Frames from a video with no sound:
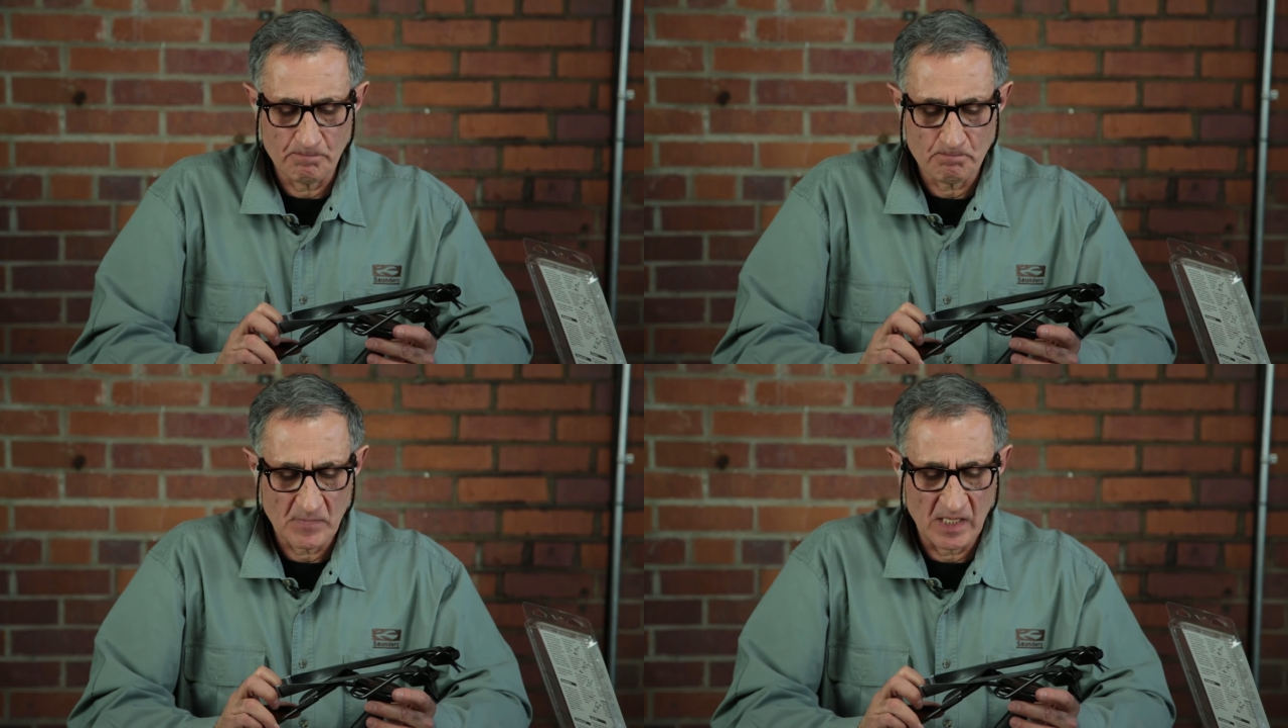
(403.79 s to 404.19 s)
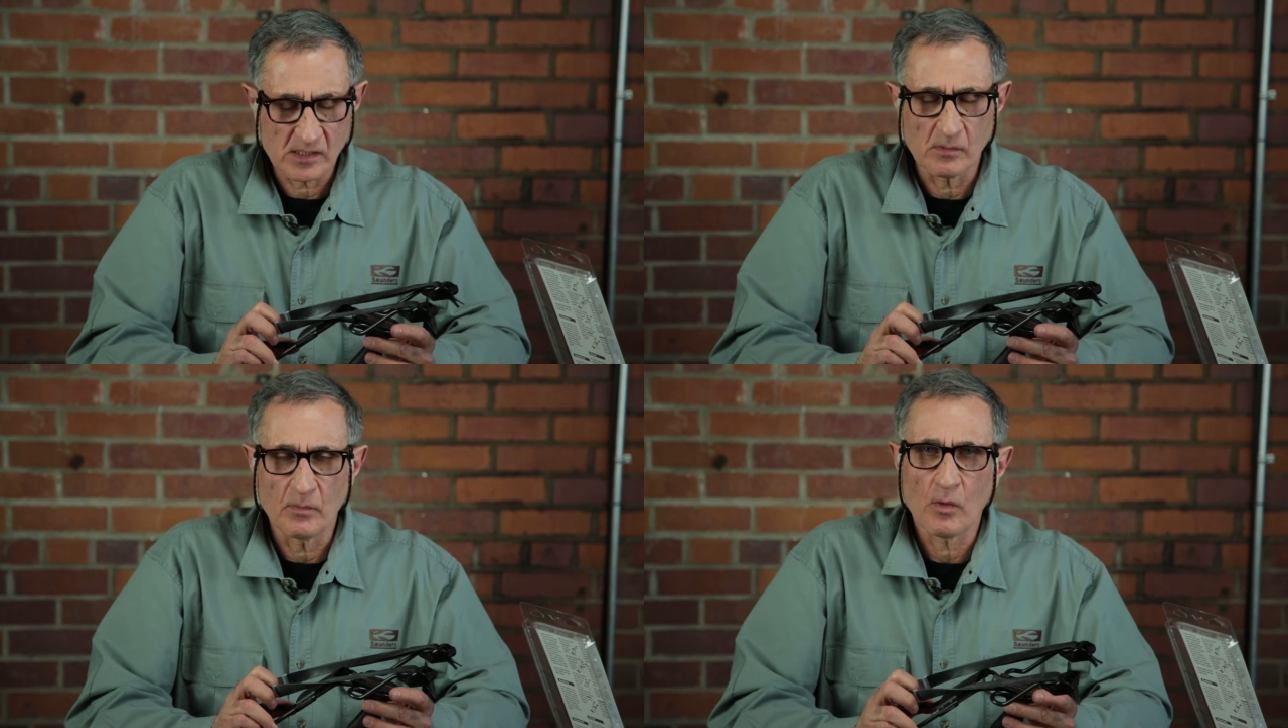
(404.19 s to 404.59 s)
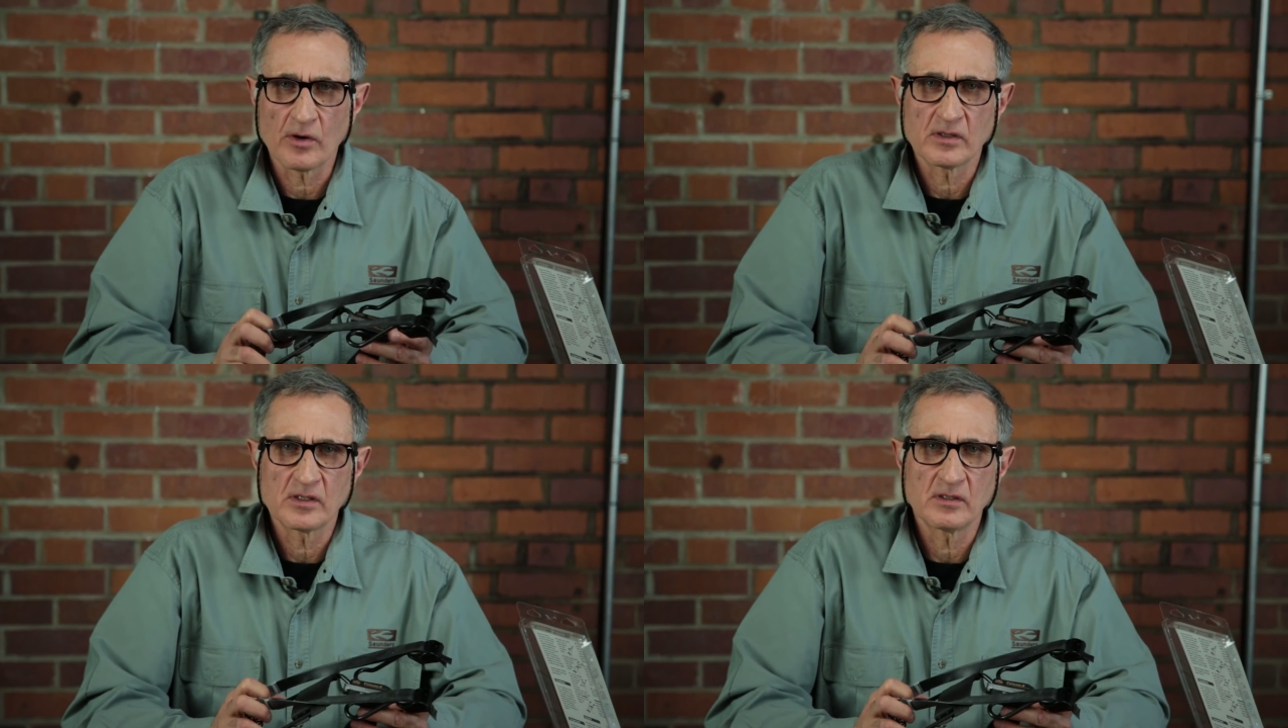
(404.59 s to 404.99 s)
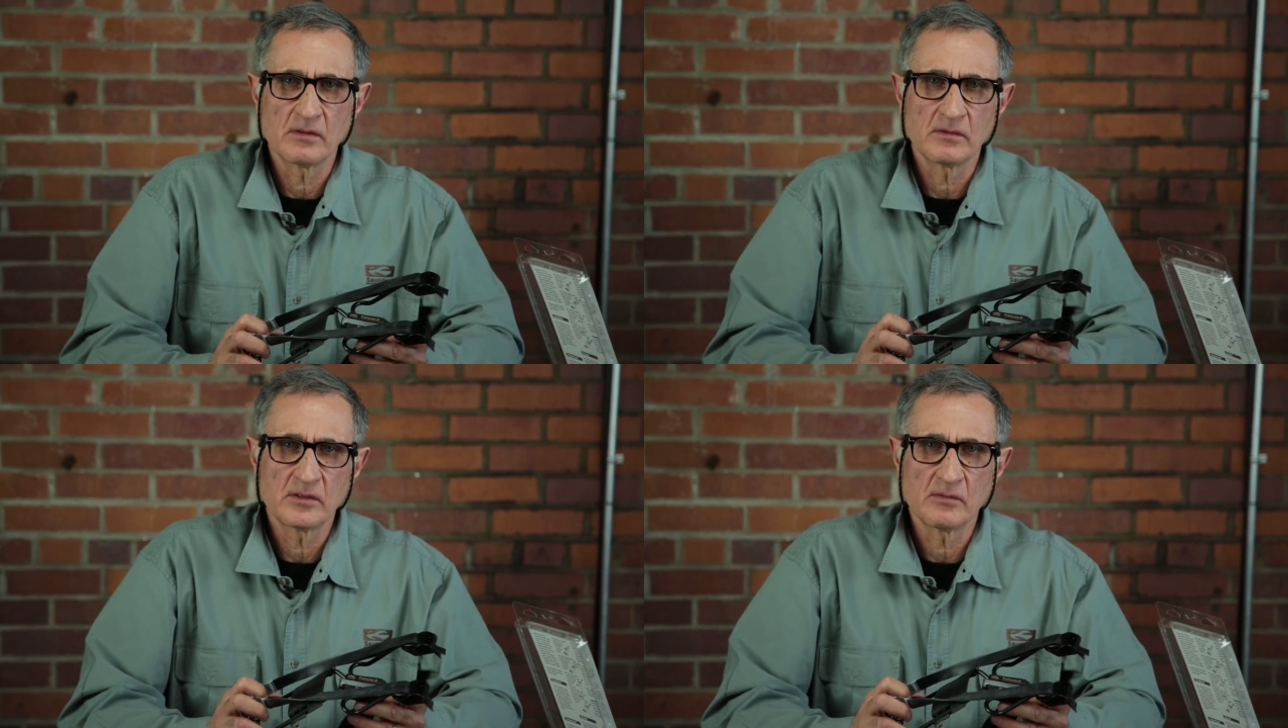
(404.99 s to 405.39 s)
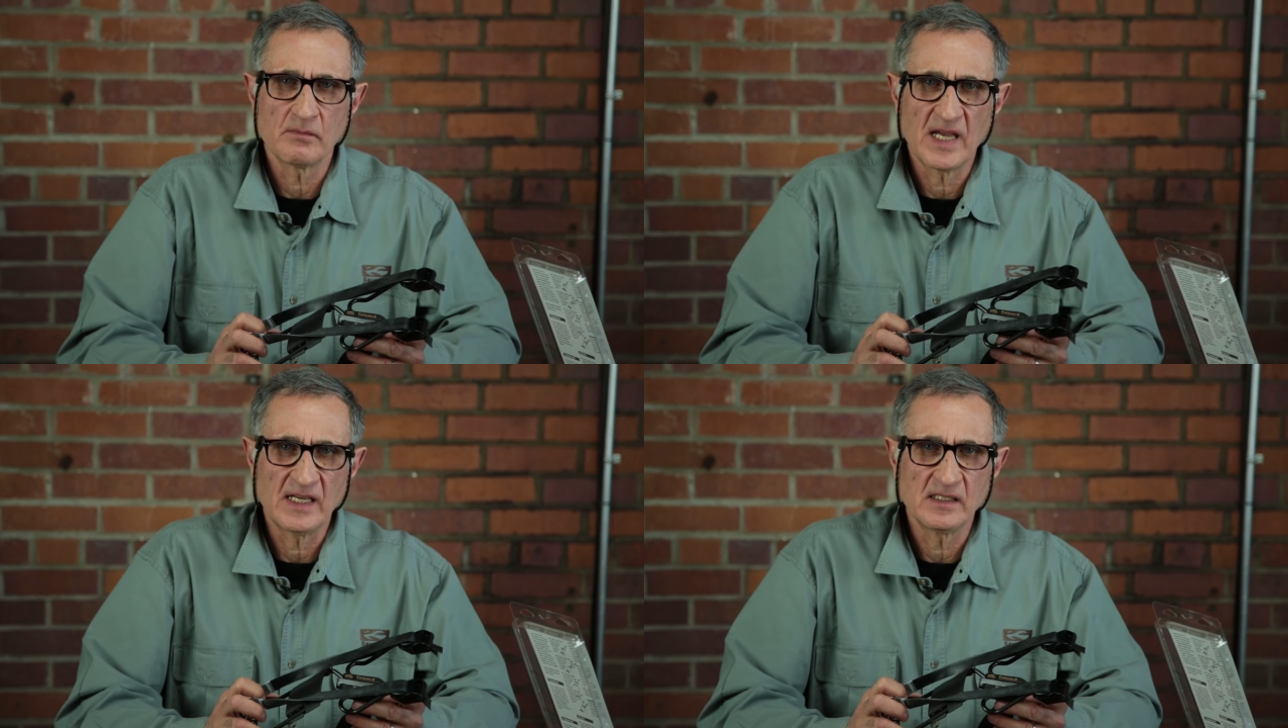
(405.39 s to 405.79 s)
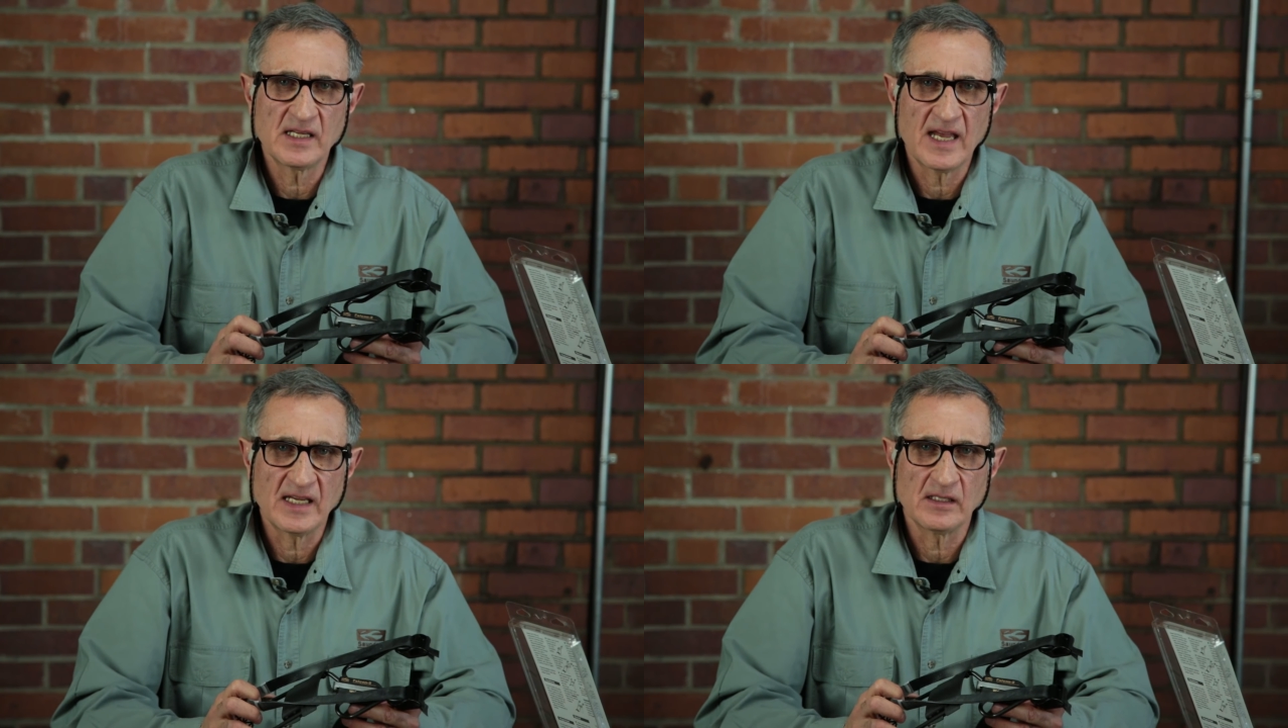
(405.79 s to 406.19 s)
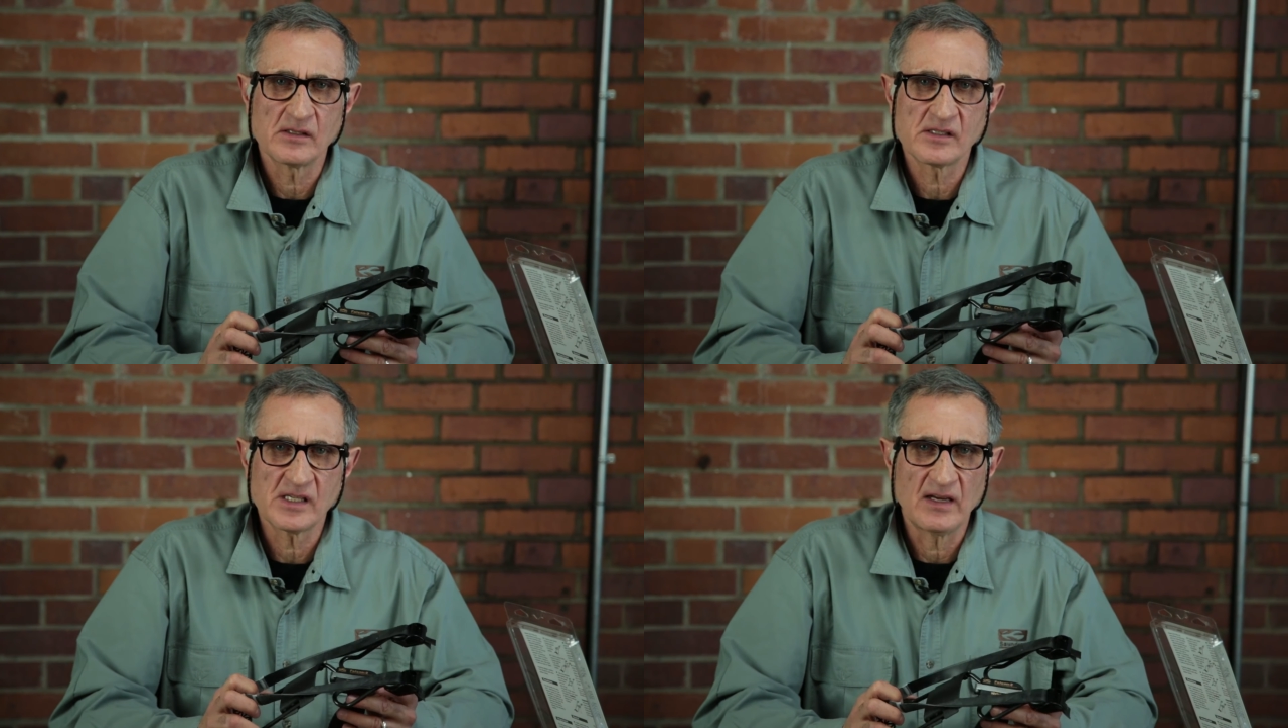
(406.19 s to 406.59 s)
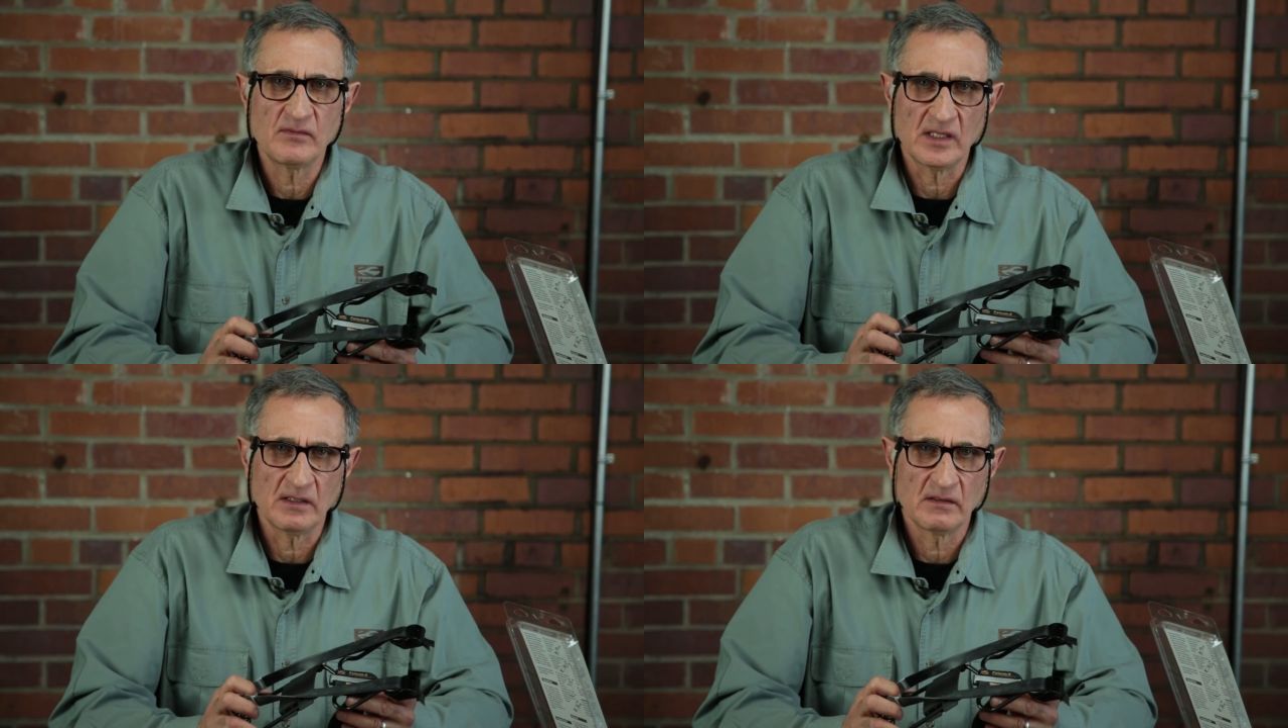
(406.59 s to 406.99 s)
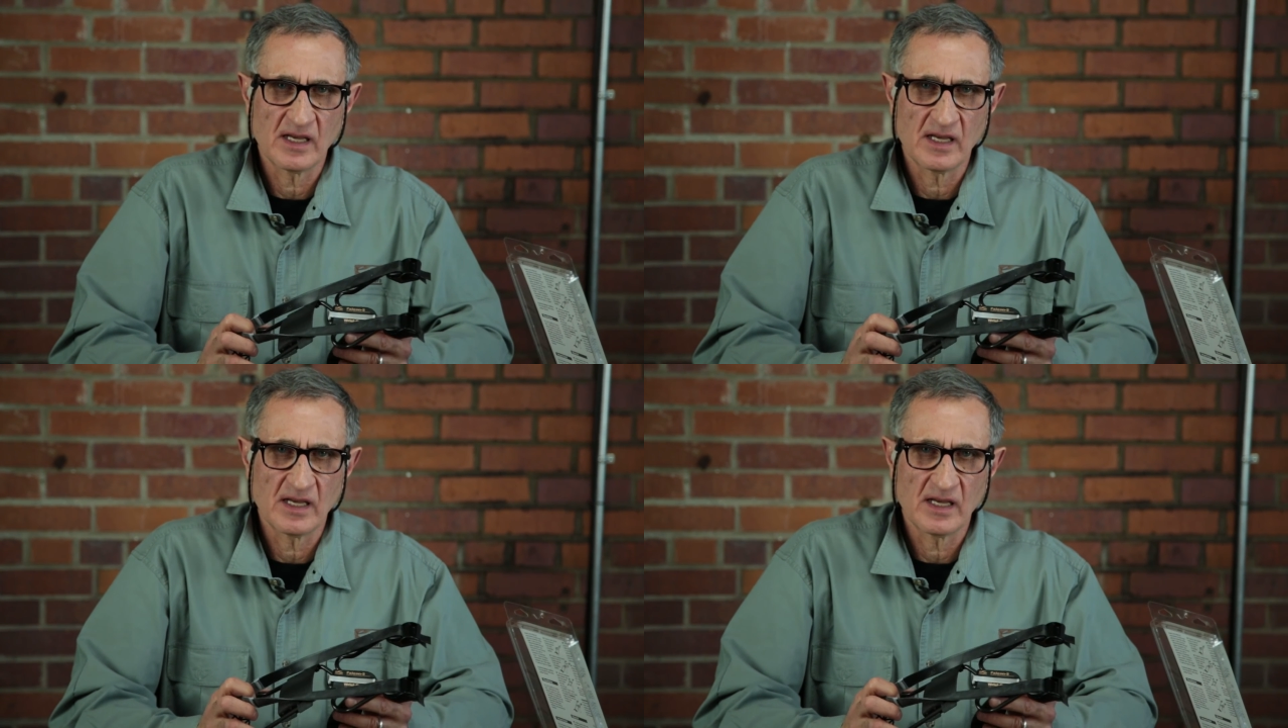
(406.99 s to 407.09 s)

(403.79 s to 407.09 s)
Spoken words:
it's important to maintain safety